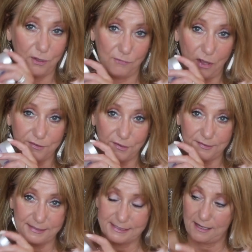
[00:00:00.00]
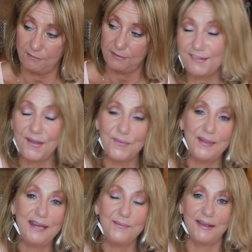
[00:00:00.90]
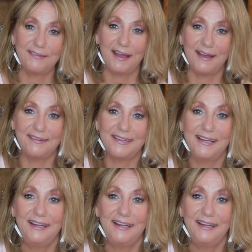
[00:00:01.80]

full of all sorts of stuff. So anyways, guys,